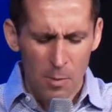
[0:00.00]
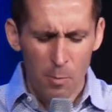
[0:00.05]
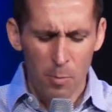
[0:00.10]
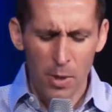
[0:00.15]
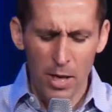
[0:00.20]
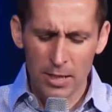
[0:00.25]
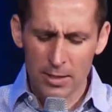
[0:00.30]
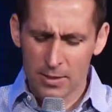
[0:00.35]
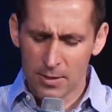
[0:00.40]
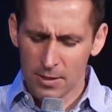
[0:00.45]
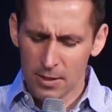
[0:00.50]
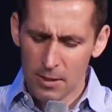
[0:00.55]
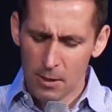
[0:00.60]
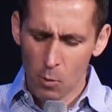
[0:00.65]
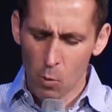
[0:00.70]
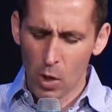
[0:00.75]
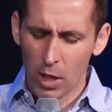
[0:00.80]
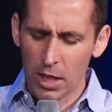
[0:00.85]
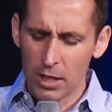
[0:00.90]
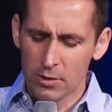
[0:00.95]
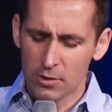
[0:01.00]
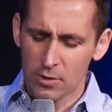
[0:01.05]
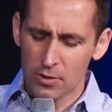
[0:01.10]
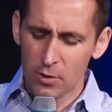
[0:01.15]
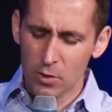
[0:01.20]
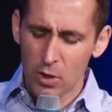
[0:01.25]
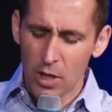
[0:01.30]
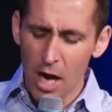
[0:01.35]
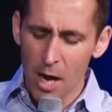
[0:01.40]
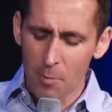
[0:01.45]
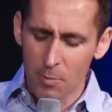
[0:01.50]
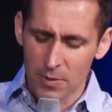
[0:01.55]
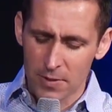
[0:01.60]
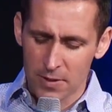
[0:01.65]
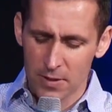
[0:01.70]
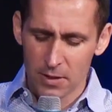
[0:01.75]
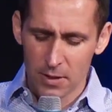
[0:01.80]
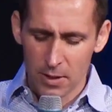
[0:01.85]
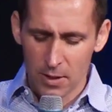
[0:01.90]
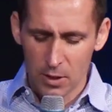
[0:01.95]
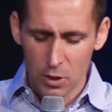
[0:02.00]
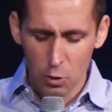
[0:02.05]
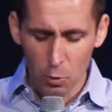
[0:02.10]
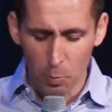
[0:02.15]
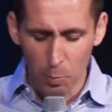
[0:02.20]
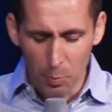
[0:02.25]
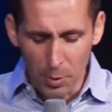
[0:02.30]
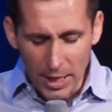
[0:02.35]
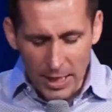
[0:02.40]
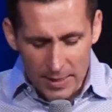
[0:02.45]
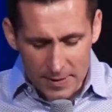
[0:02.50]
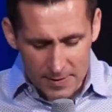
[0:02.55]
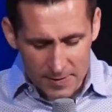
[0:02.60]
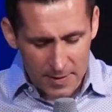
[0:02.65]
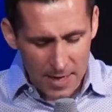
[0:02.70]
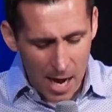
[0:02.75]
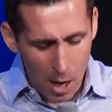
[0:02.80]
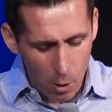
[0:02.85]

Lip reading: But when it comes to peace,